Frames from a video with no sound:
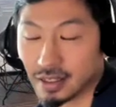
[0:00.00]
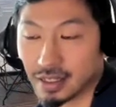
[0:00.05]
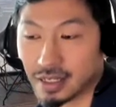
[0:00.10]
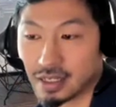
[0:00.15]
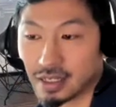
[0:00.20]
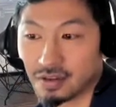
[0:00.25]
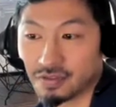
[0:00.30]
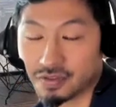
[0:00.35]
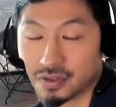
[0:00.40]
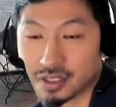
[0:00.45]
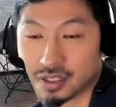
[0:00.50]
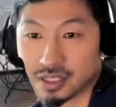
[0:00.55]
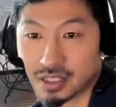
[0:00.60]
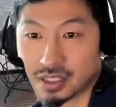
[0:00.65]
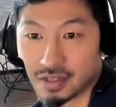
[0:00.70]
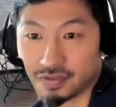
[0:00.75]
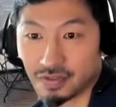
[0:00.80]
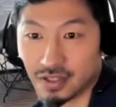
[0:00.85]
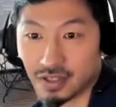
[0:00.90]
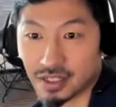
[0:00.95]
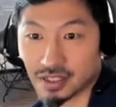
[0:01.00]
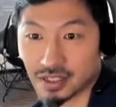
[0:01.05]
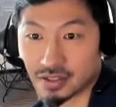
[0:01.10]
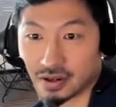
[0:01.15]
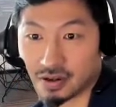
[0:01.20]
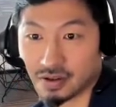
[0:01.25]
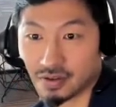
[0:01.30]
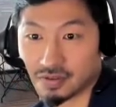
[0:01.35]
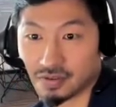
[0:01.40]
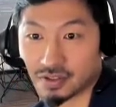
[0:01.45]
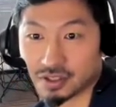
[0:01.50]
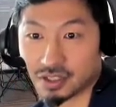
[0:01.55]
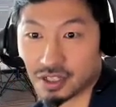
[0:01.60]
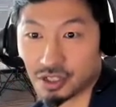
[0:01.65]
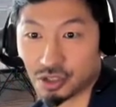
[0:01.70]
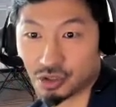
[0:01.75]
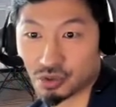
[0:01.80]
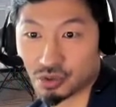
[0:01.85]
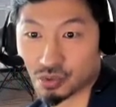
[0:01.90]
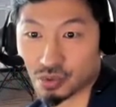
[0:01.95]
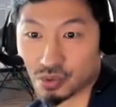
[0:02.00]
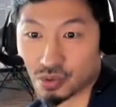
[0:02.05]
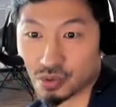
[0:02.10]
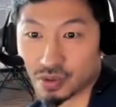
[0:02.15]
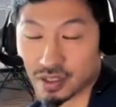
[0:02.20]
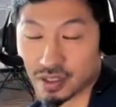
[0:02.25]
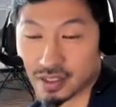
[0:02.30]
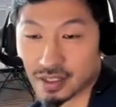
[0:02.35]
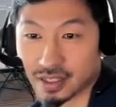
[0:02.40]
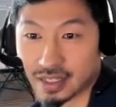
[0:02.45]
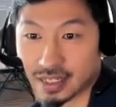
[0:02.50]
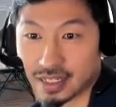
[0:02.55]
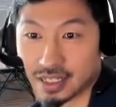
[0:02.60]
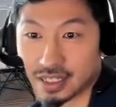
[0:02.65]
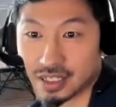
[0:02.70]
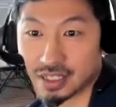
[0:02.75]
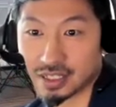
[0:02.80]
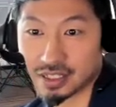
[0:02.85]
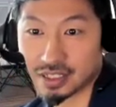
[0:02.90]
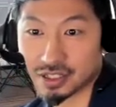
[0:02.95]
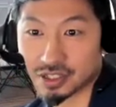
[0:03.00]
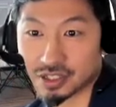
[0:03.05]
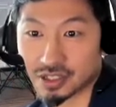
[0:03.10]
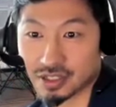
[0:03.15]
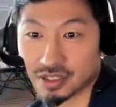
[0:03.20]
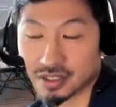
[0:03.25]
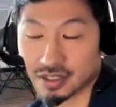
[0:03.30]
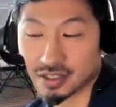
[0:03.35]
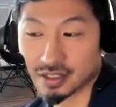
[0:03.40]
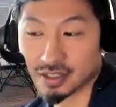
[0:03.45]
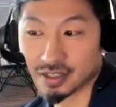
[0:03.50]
If the stiffness of the tissue is